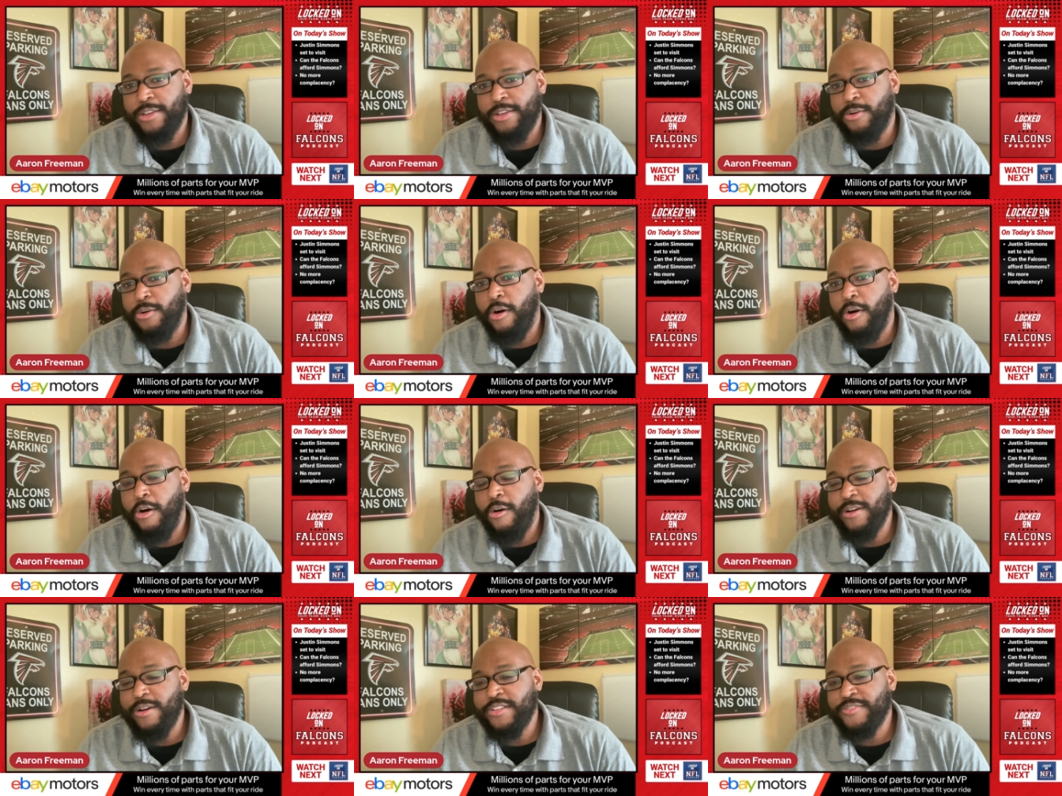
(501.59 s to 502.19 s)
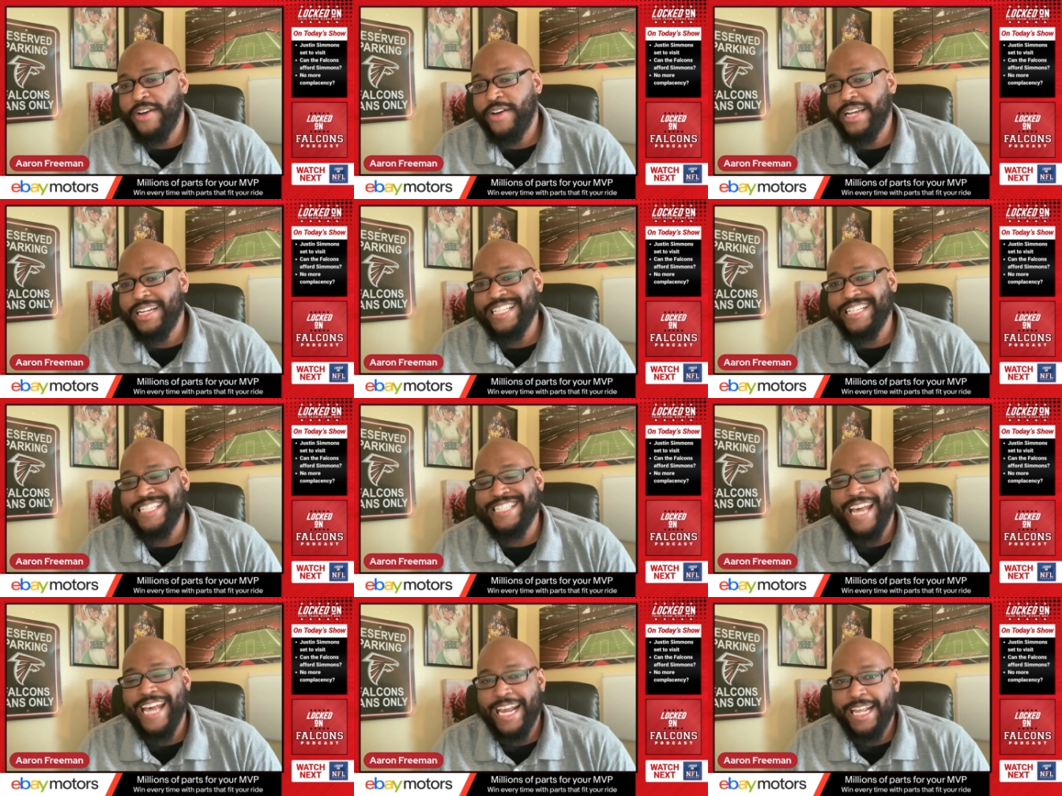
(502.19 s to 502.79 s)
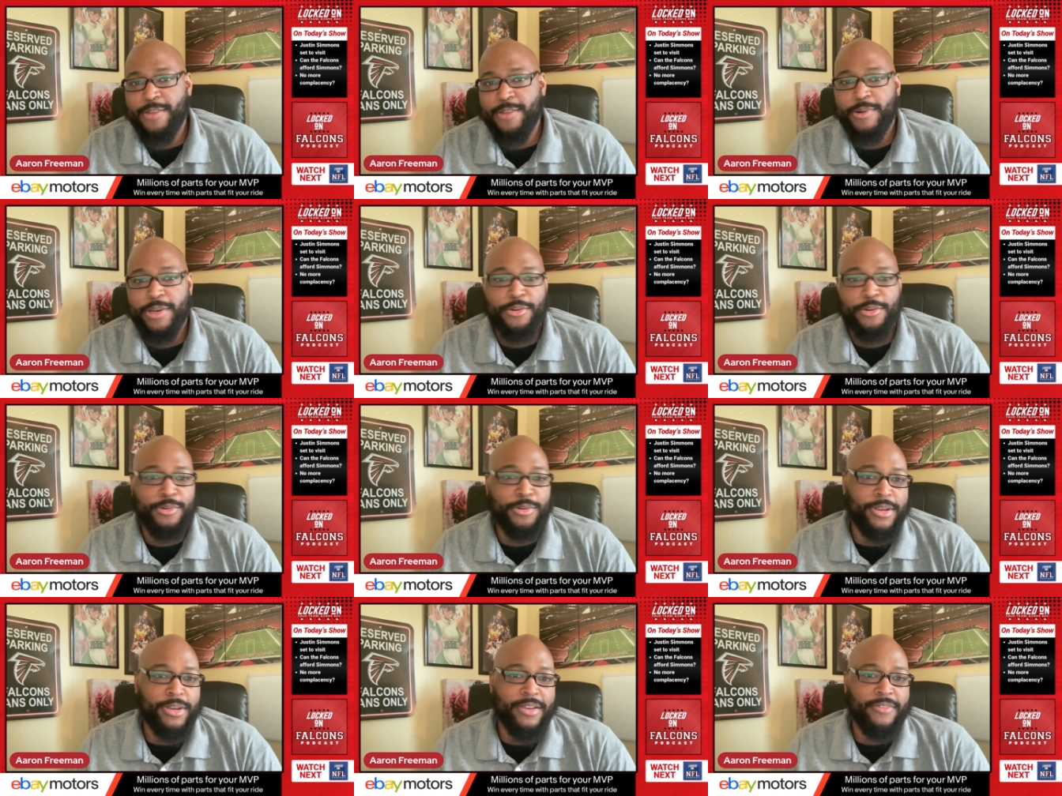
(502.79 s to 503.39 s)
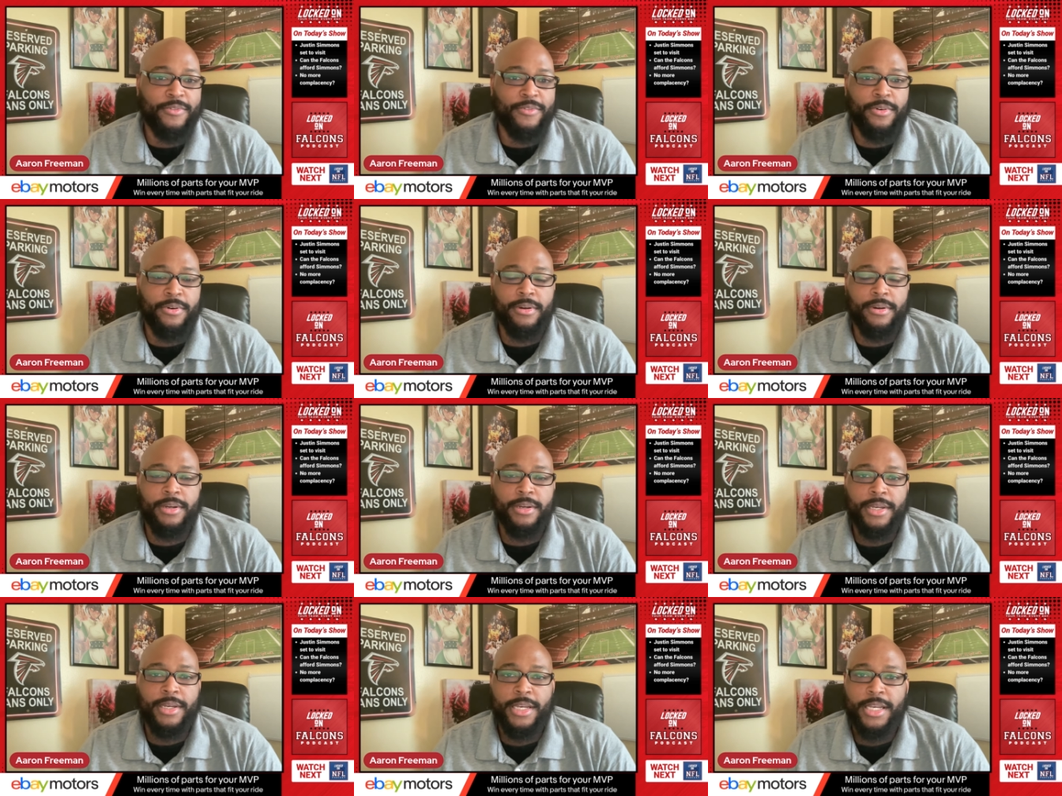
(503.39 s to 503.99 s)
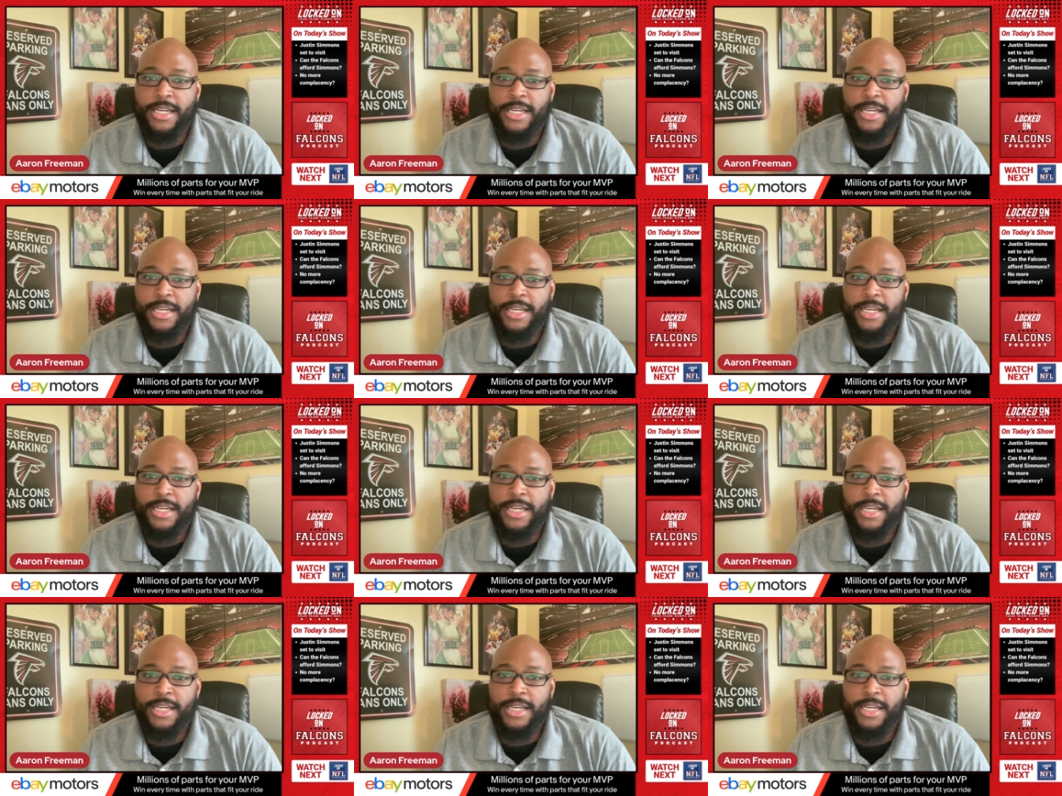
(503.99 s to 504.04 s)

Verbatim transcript: You'll always find exactly what you're looking for.